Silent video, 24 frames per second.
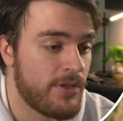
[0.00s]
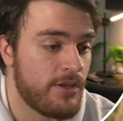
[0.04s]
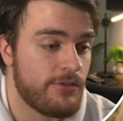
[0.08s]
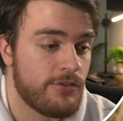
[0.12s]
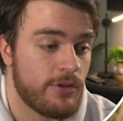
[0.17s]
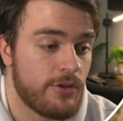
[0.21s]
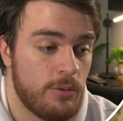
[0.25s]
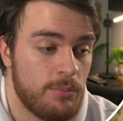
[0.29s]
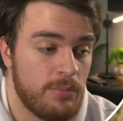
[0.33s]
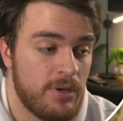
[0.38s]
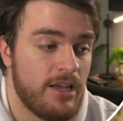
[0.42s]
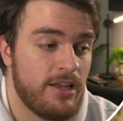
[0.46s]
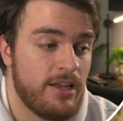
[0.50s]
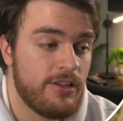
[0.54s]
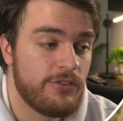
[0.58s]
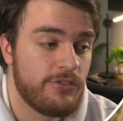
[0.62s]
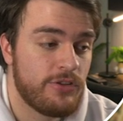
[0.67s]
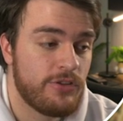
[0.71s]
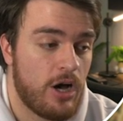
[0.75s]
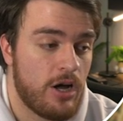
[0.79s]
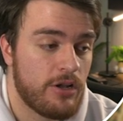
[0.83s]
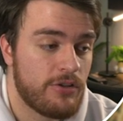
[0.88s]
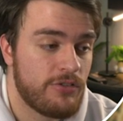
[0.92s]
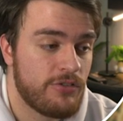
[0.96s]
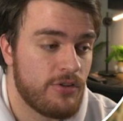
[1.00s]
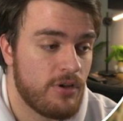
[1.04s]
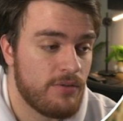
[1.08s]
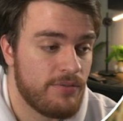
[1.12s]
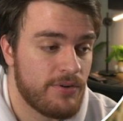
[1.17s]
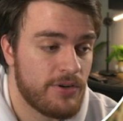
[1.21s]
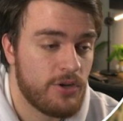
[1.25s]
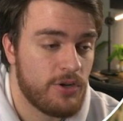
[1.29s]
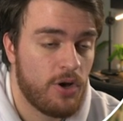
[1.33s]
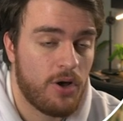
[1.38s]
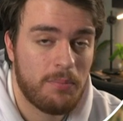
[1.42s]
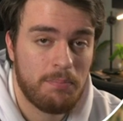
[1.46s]
So start
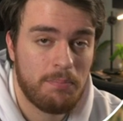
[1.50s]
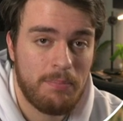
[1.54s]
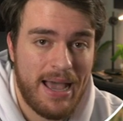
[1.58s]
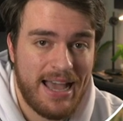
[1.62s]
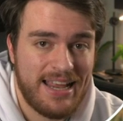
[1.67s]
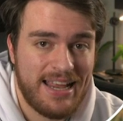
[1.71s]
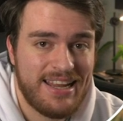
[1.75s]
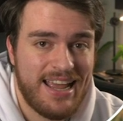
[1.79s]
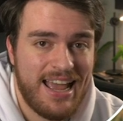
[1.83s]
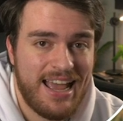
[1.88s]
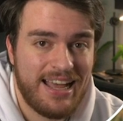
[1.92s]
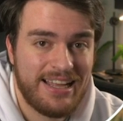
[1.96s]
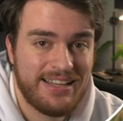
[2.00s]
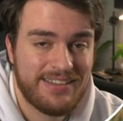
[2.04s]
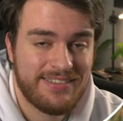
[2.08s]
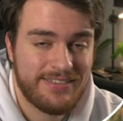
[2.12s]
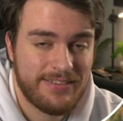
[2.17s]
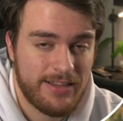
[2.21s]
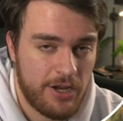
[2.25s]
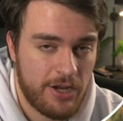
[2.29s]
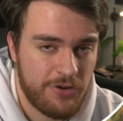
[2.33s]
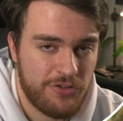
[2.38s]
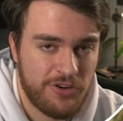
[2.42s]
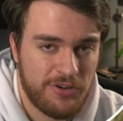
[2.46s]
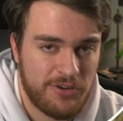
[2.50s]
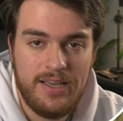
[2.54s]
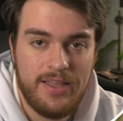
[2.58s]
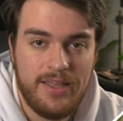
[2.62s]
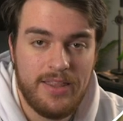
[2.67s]
server.bat as such.